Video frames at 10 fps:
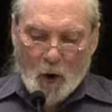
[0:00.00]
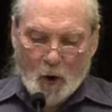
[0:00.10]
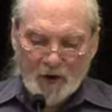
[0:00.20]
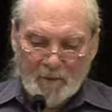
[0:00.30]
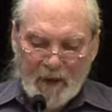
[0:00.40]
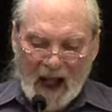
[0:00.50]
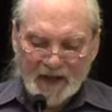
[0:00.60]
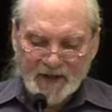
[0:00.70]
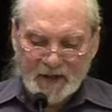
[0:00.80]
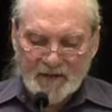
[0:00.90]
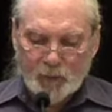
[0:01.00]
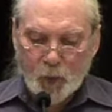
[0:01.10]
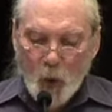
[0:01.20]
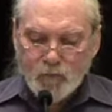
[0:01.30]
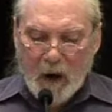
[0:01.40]
Or the positive
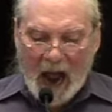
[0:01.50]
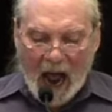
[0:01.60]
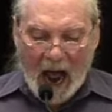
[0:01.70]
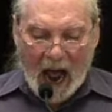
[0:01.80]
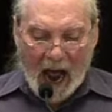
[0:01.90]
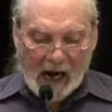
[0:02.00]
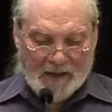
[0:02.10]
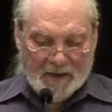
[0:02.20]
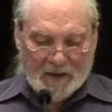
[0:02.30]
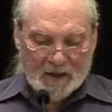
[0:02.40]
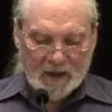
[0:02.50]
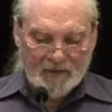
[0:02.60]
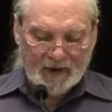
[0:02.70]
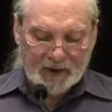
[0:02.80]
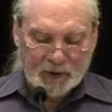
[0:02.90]
whoop-ha of
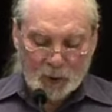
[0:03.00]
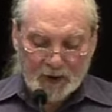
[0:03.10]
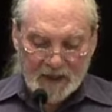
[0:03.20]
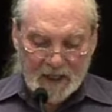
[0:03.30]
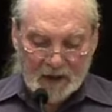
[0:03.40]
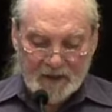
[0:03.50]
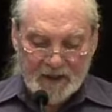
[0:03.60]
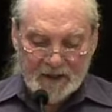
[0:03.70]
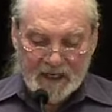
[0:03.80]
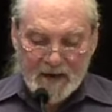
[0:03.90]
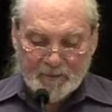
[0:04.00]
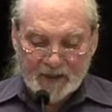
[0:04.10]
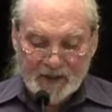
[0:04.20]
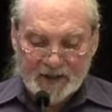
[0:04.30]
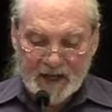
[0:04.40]
extraordinary,
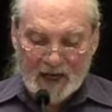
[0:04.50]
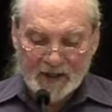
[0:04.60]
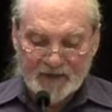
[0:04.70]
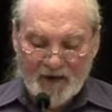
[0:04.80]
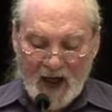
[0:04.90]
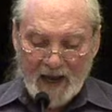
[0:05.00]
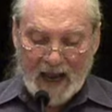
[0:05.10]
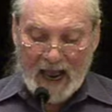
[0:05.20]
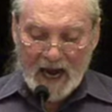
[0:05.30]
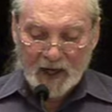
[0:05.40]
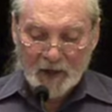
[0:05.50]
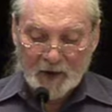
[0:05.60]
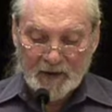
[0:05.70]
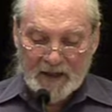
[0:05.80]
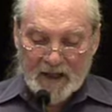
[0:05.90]
deeply satisfying
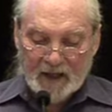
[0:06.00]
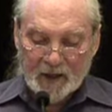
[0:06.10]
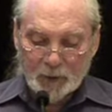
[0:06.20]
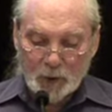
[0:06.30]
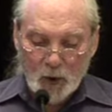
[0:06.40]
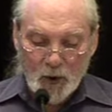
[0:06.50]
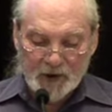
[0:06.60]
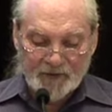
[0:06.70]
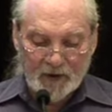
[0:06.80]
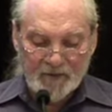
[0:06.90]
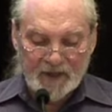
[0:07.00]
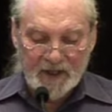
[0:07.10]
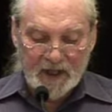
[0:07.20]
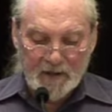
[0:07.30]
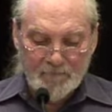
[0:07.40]
anger that rose from
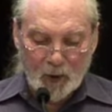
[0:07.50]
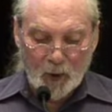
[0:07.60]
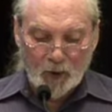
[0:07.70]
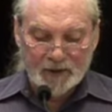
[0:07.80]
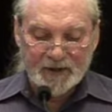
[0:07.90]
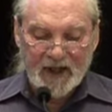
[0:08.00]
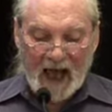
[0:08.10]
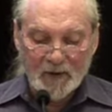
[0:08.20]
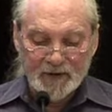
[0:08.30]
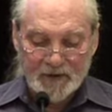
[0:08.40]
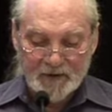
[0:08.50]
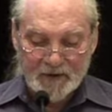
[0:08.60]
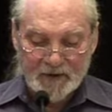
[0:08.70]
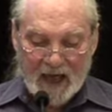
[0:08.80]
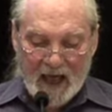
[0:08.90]
Sitting Bull's
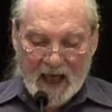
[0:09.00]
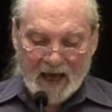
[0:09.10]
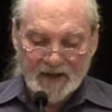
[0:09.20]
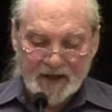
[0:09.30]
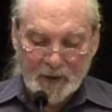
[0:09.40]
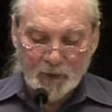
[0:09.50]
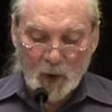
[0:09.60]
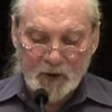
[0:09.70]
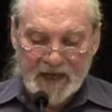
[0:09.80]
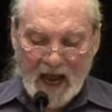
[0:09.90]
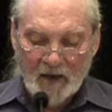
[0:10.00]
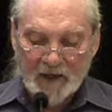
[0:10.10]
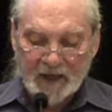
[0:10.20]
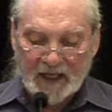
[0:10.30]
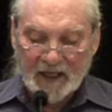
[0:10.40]
thousands as they rode down
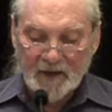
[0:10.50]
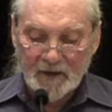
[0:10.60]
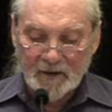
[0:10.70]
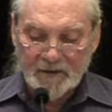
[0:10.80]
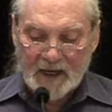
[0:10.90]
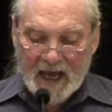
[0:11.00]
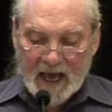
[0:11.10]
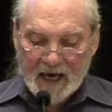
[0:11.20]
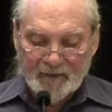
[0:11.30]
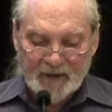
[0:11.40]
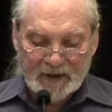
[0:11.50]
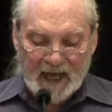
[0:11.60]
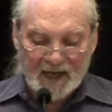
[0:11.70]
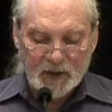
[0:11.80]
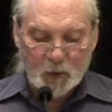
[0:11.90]
and killed every
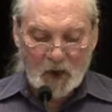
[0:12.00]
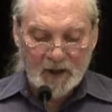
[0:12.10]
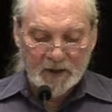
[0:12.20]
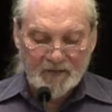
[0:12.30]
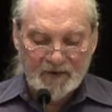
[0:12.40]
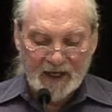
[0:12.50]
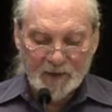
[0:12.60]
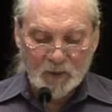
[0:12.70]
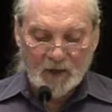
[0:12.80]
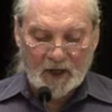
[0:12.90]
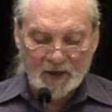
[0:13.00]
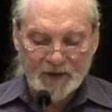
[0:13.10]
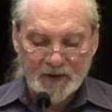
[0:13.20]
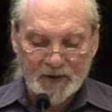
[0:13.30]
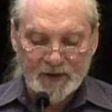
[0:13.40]
last one of General
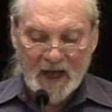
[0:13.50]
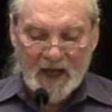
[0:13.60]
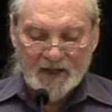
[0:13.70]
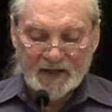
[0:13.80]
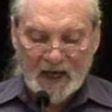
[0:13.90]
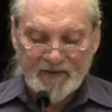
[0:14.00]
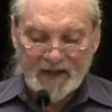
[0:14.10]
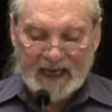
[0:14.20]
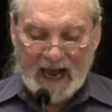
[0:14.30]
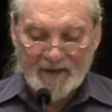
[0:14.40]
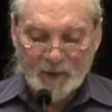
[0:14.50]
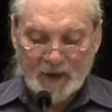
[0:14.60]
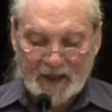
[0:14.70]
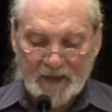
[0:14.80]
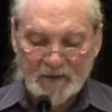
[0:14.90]
Custer's 7th
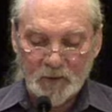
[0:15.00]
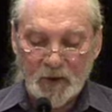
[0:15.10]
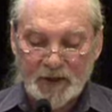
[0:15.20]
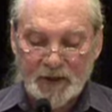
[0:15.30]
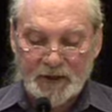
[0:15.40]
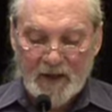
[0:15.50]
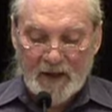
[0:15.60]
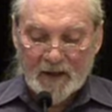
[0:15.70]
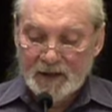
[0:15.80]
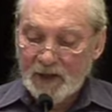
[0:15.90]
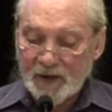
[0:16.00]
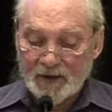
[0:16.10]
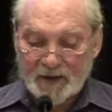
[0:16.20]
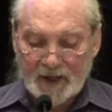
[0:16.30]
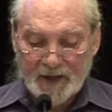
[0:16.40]
Cavalry, which,
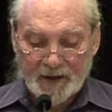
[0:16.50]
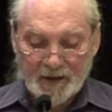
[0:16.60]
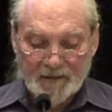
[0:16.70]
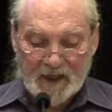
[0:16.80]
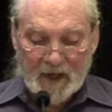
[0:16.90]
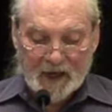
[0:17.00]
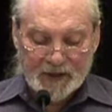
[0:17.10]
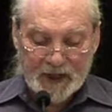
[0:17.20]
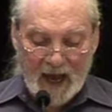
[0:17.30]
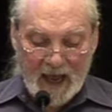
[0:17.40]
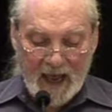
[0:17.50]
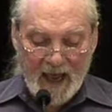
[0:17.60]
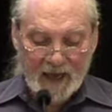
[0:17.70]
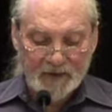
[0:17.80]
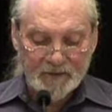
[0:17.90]
years later,
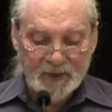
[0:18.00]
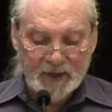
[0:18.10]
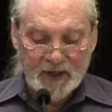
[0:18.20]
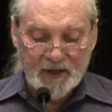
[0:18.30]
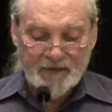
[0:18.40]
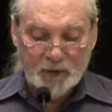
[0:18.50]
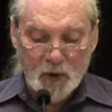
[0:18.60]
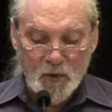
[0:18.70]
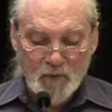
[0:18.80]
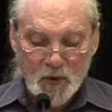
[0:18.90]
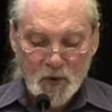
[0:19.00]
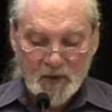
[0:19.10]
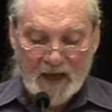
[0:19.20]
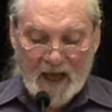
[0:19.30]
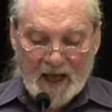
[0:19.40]
Cheyenne Chief Two
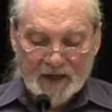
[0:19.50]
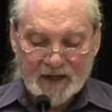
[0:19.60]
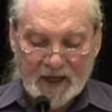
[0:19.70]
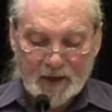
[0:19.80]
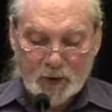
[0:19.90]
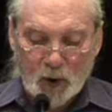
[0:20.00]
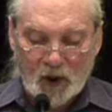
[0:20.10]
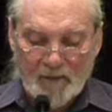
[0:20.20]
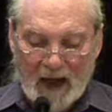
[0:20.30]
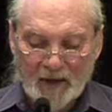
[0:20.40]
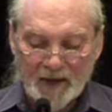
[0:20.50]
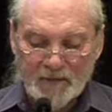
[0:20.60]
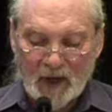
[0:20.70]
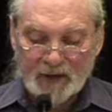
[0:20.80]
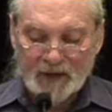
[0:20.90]
Moon said took about as
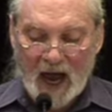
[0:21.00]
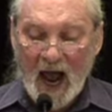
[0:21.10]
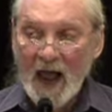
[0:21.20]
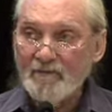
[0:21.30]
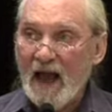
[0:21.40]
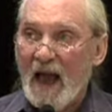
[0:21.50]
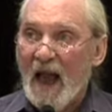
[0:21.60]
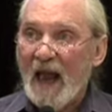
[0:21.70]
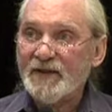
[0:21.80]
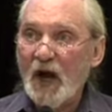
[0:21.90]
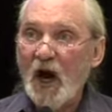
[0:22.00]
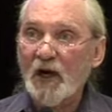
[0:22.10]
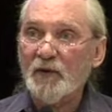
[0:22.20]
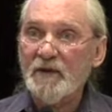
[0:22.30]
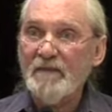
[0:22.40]
much time as a
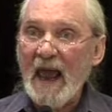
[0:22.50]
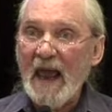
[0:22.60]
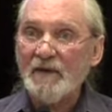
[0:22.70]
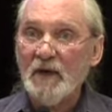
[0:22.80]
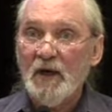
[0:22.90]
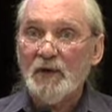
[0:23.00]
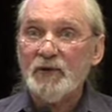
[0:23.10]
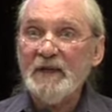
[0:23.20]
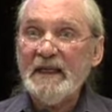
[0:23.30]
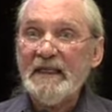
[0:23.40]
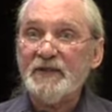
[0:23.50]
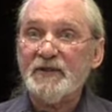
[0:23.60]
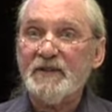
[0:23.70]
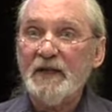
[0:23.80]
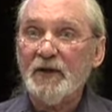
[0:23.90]
hungry man to eat his
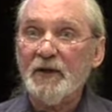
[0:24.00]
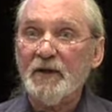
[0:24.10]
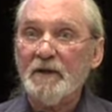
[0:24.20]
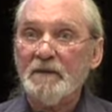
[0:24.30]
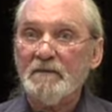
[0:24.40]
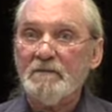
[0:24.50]
dinner.